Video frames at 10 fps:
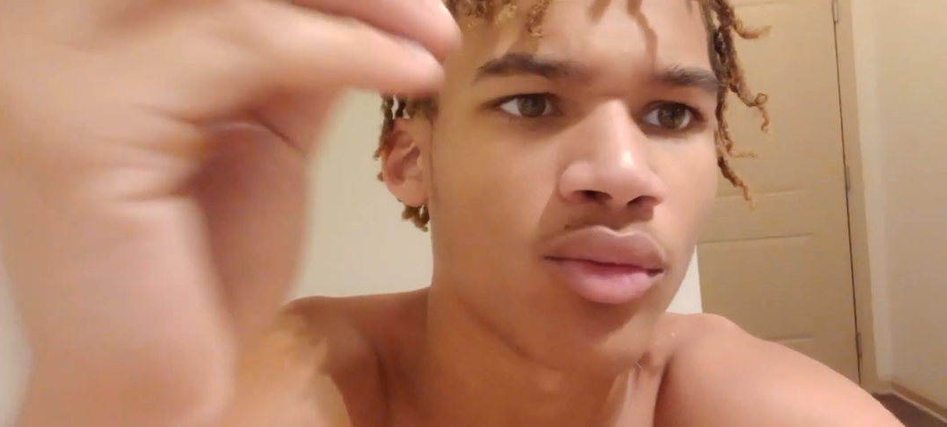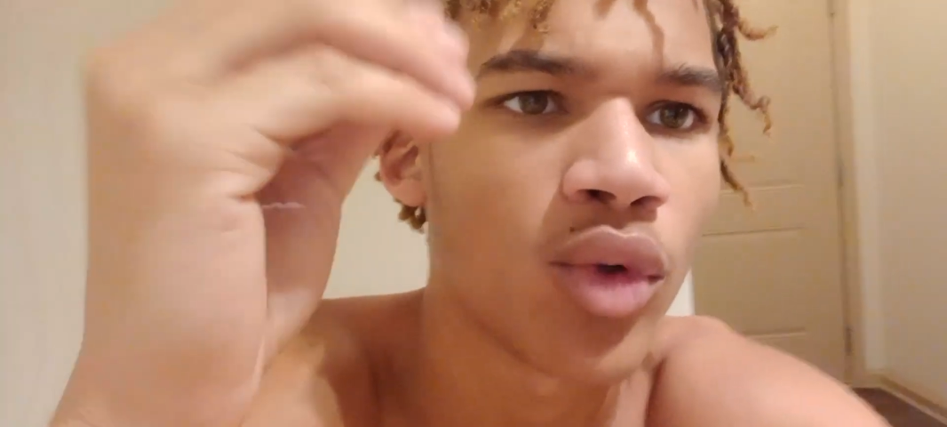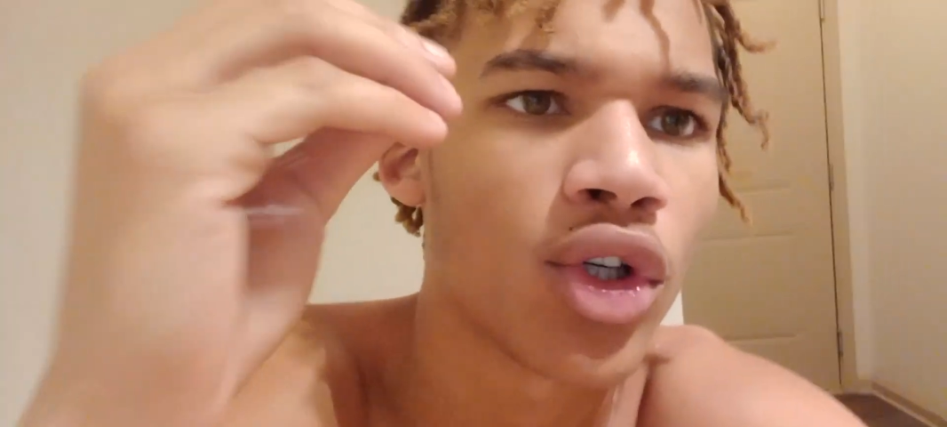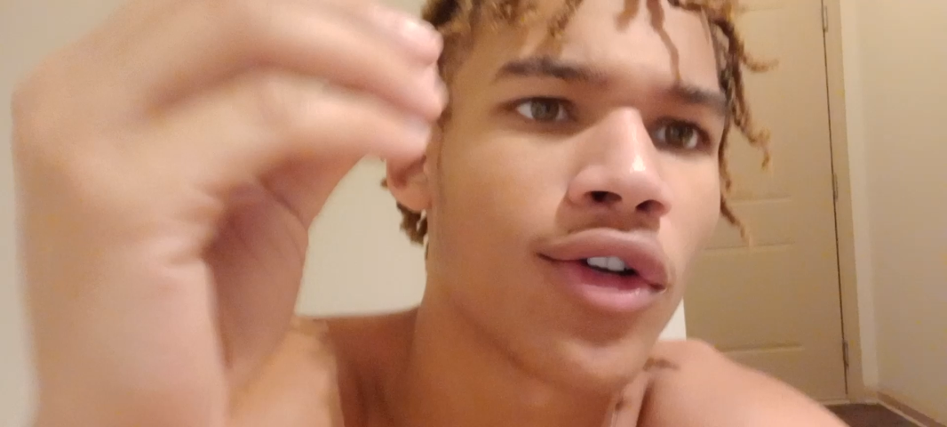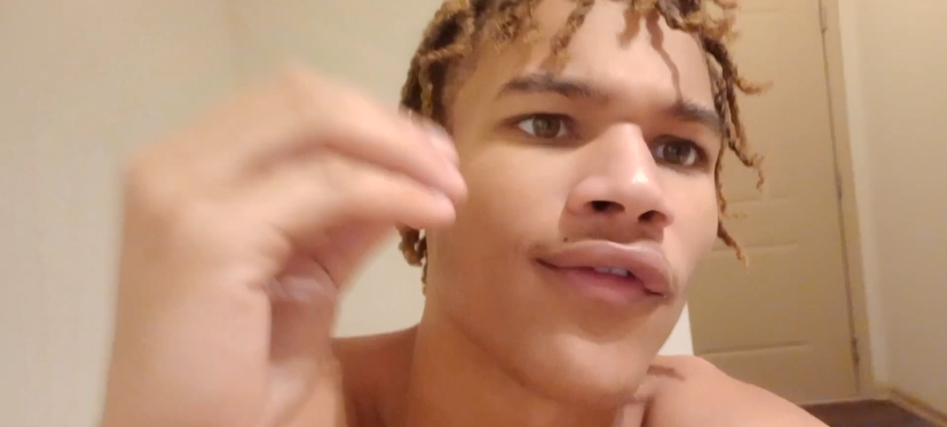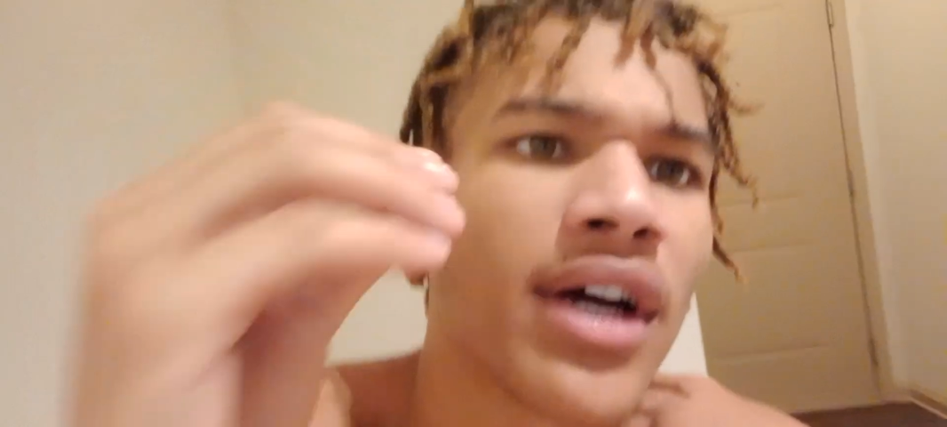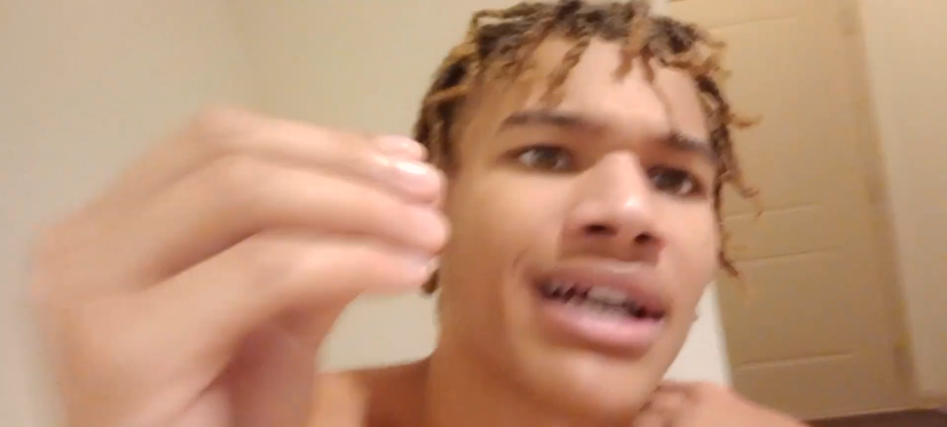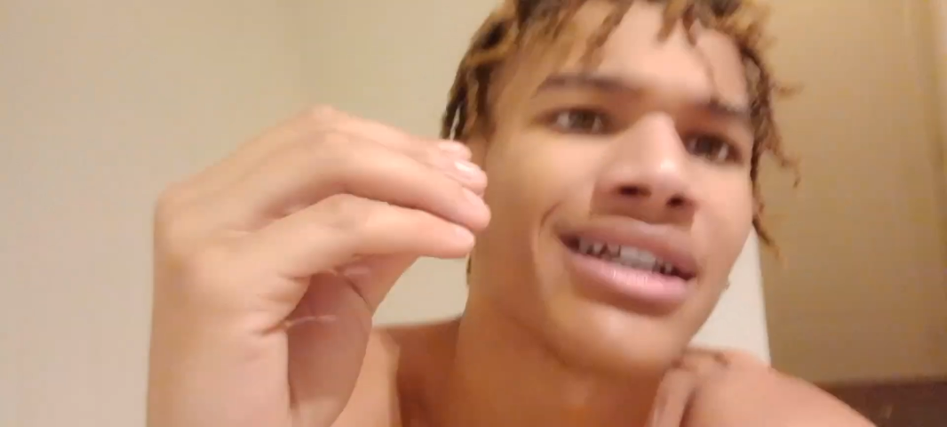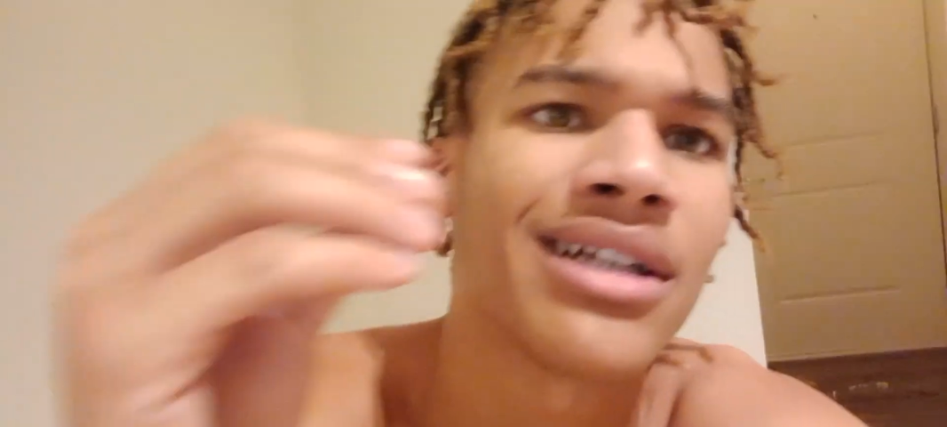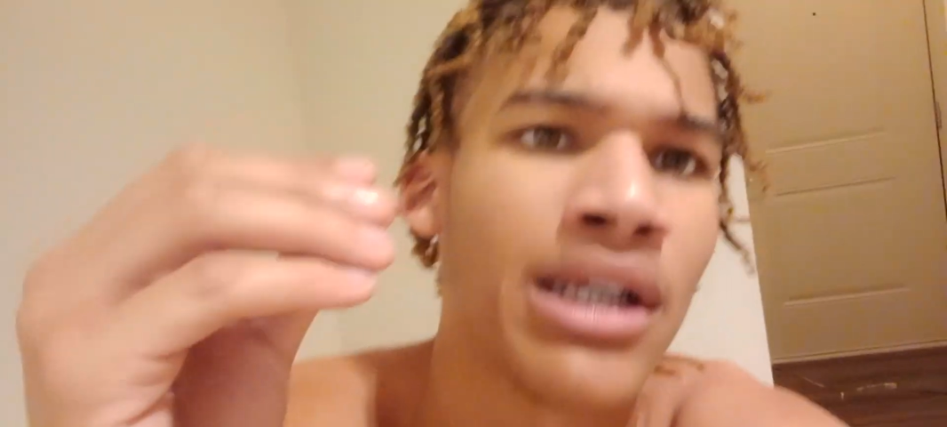We're gonna
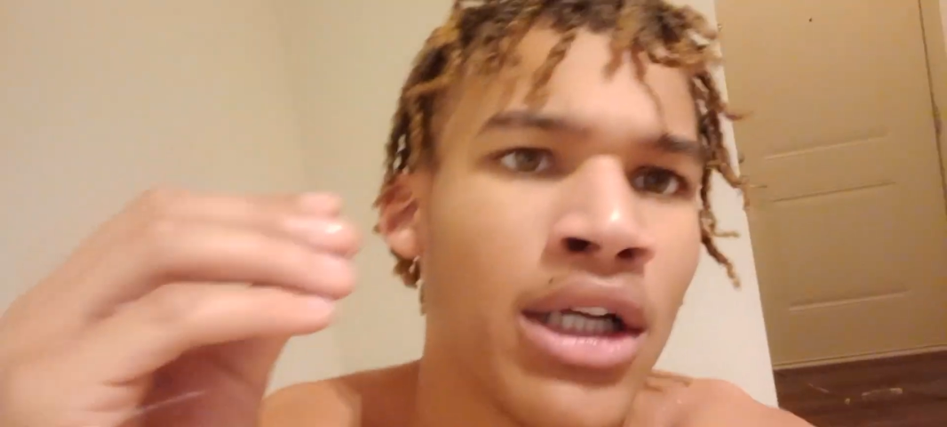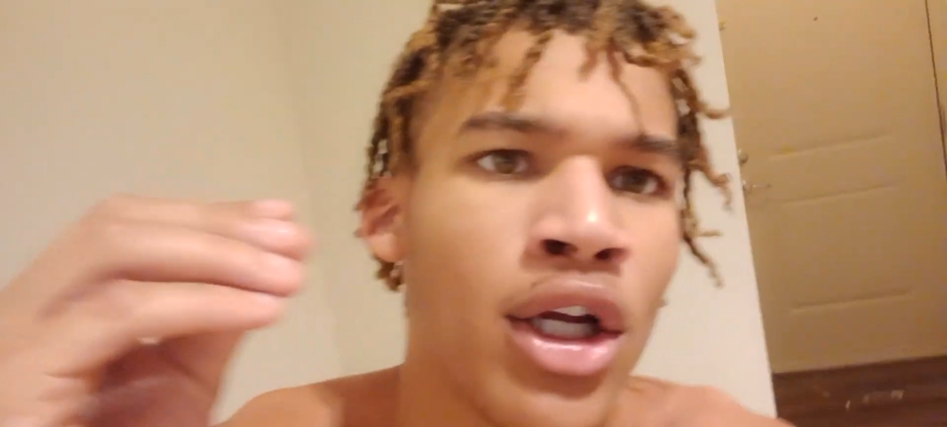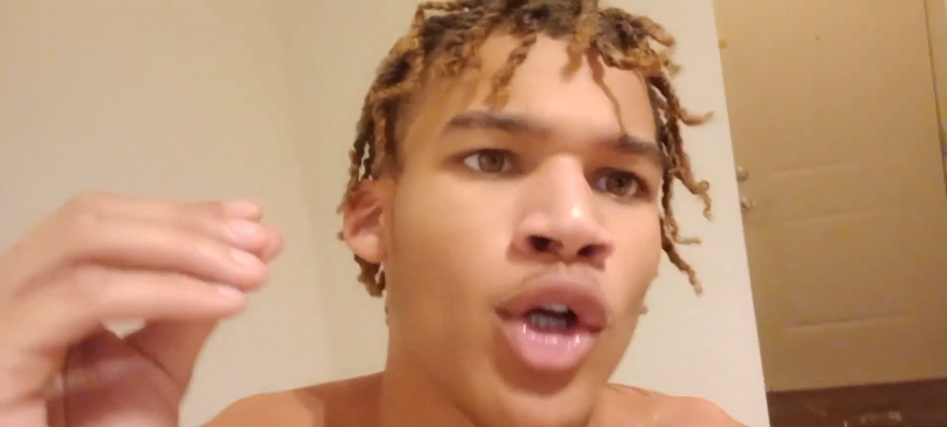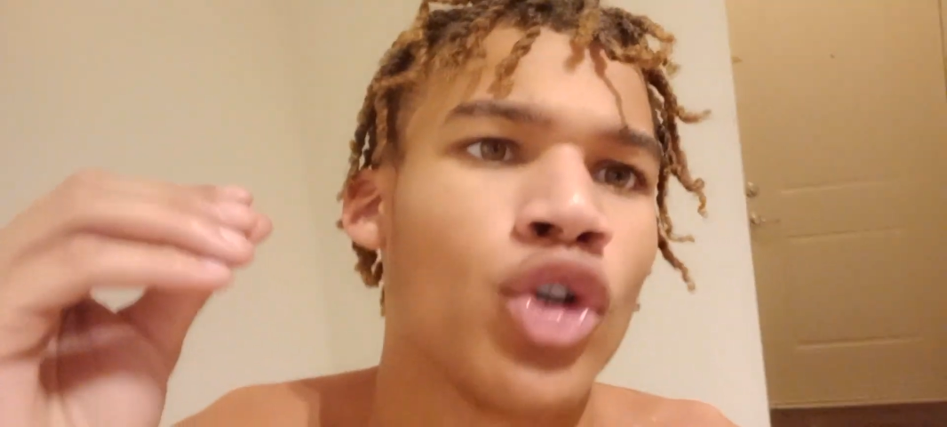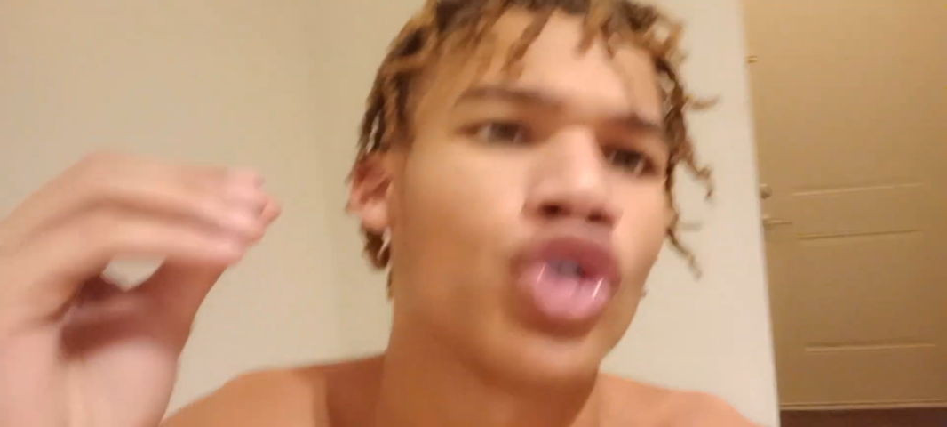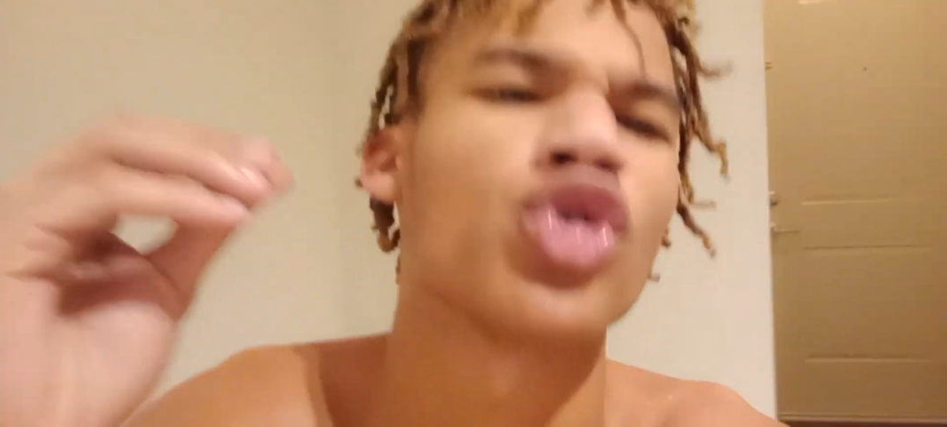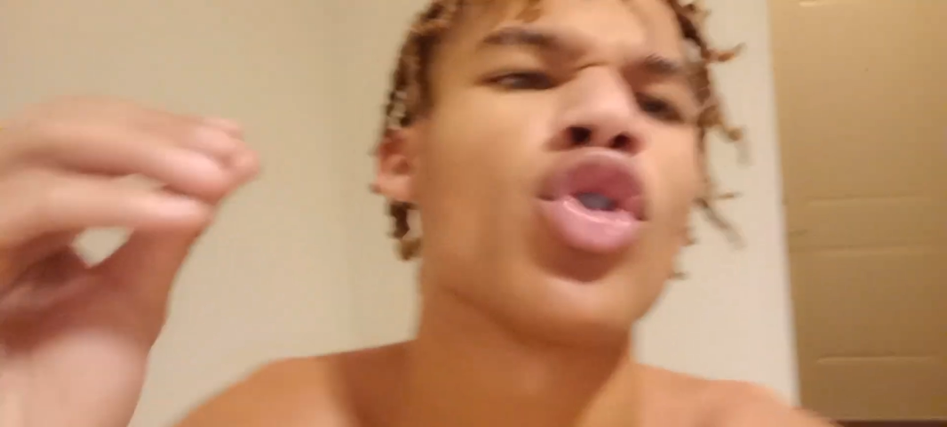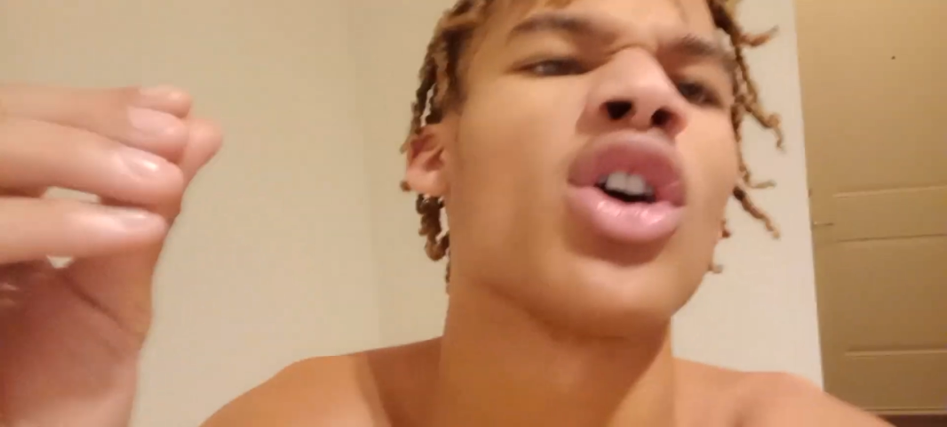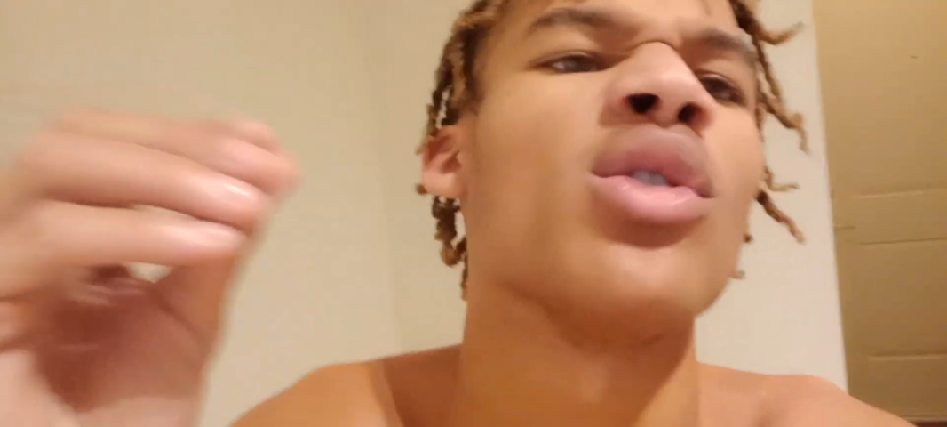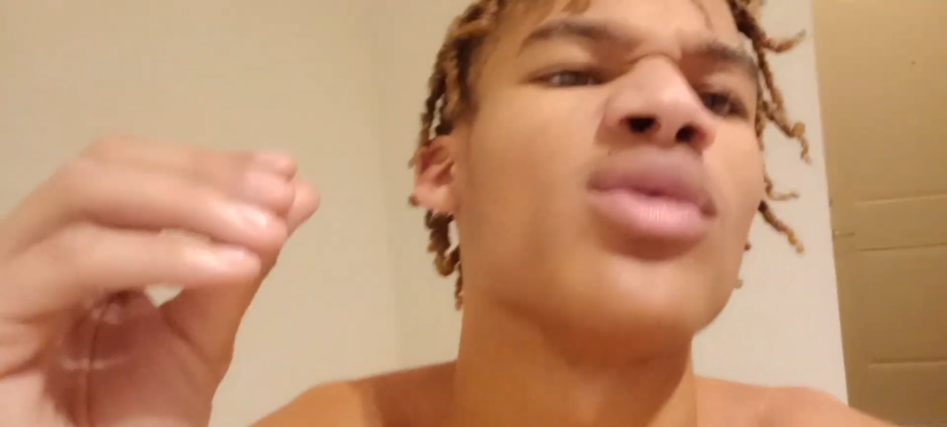fucking
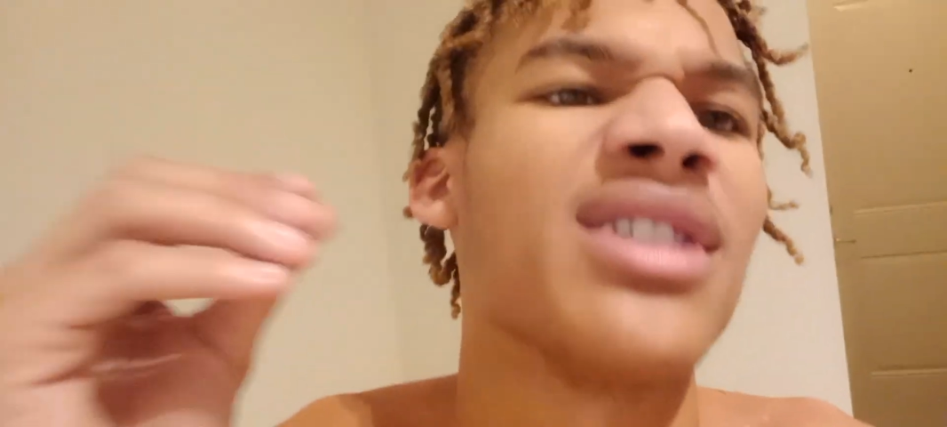struggle